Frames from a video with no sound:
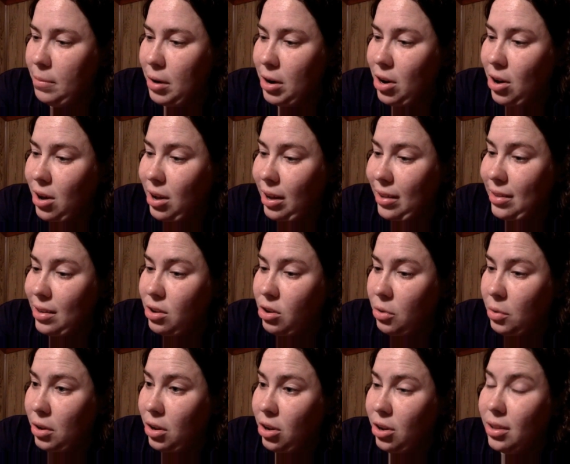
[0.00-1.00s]
my dog isn't
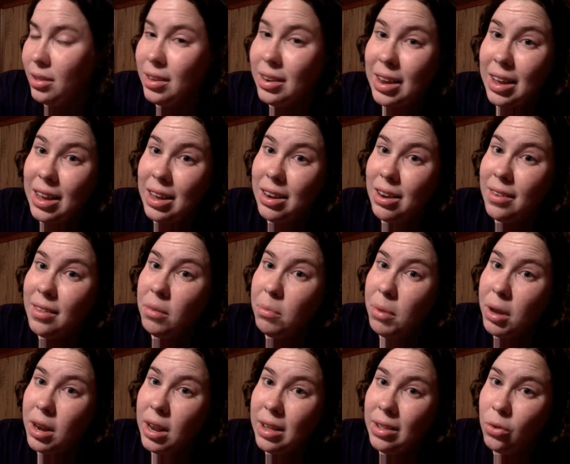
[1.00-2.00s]
doing good today doesn't
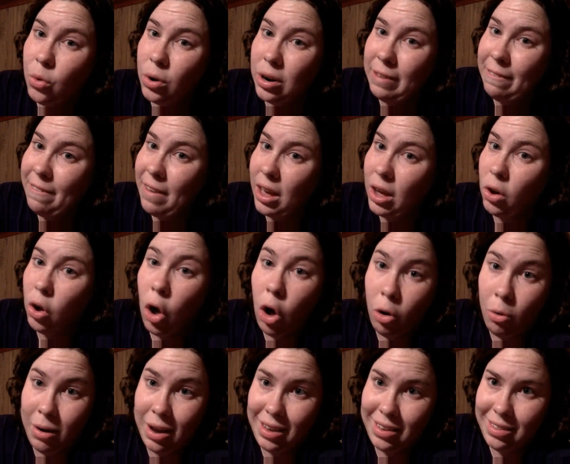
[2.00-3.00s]
mean he's going to fail
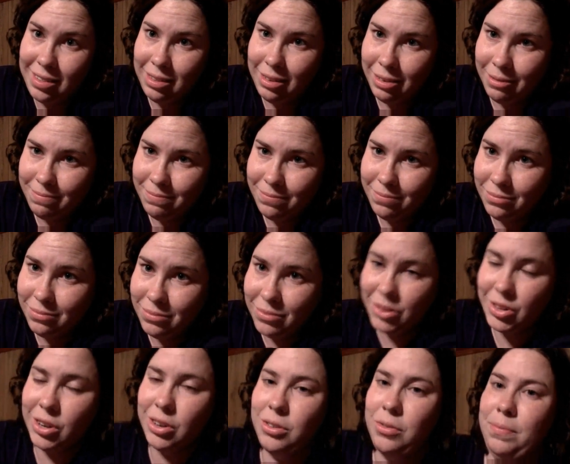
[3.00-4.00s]
always.
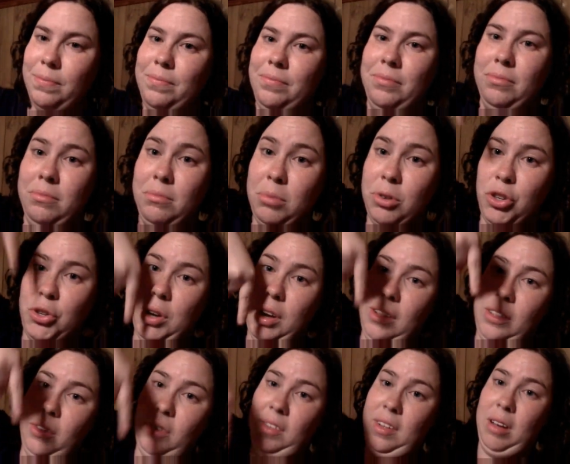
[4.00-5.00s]
So put your
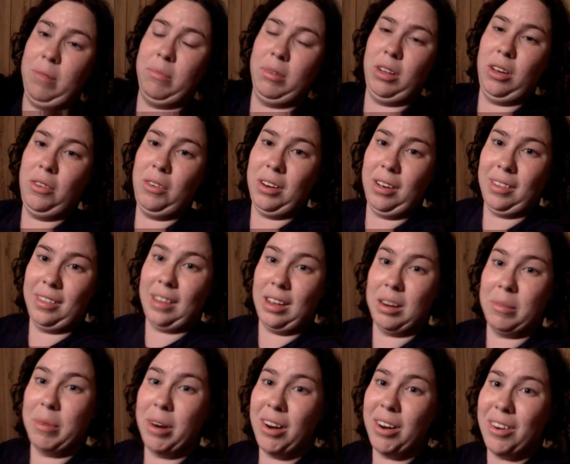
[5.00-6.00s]
answers down below, and I'll see you
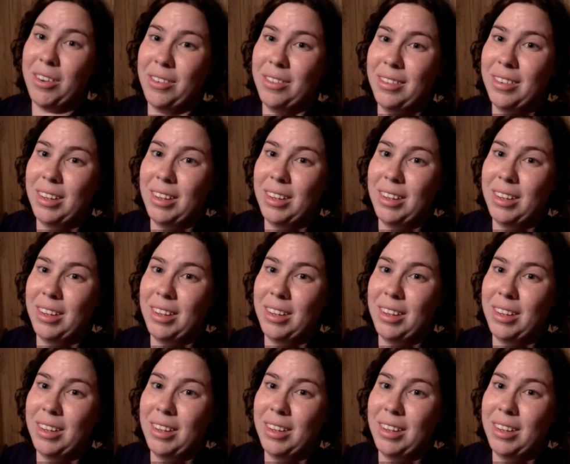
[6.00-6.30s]
tomorrow.